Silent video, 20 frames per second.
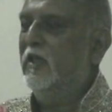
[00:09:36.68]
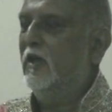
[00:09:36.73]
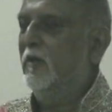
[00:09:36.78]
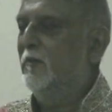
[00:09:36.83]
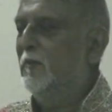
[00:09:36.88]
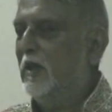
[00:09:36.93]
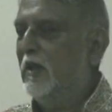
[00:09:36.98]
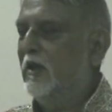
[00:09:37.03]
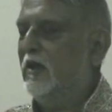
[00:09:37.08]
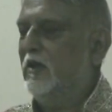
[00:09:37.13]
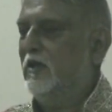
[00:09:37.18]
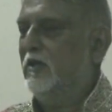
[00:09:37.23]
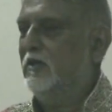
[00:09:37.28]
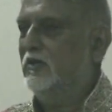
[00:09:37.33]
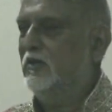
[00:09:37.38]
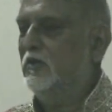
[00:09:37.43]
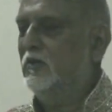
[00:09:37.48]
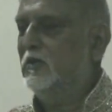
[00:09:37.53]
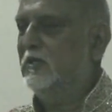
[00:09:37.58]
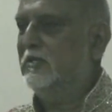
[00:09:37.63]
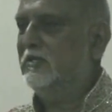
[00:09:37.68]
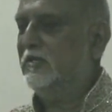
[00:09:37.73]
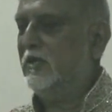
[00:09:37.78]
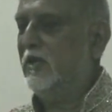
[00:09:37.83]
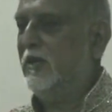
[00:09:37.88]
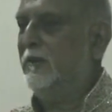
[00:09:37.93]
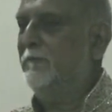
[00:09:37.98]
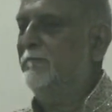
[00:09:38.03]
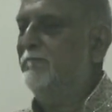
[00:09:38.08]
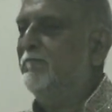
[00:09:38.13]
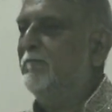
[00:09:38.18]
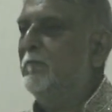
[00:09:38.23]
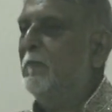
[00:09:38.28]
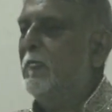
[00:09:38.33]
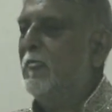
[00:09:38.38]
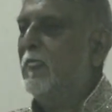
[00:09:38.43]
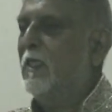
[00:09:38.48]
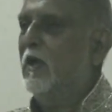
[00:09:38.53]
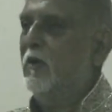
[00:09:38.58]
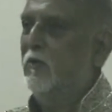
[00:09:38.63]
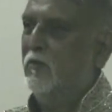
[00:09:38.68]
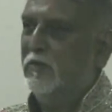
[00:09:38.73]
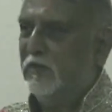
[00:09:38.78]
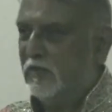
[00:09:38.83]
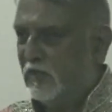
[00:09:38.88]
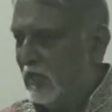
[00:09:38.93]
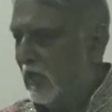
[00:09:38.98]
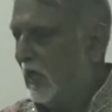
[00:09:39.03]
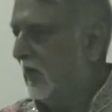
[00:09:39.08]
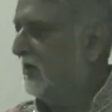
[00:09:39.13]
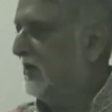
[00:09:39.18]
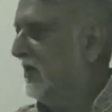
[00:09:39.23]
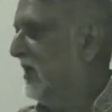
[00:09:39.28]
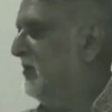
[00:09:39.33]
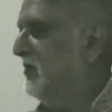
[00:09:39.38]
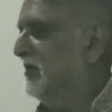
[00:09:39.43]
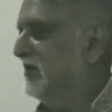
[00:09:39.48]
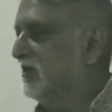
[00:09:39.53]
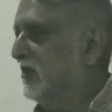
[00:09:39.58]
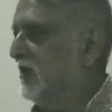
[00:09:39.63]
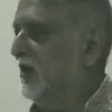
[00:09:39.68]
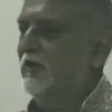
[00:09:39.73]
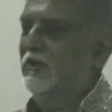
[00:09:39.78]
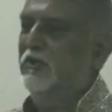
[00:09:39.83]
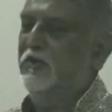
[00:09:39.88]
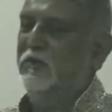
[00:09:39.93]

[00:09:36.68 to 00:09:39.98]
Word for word: America, USA, that time it's not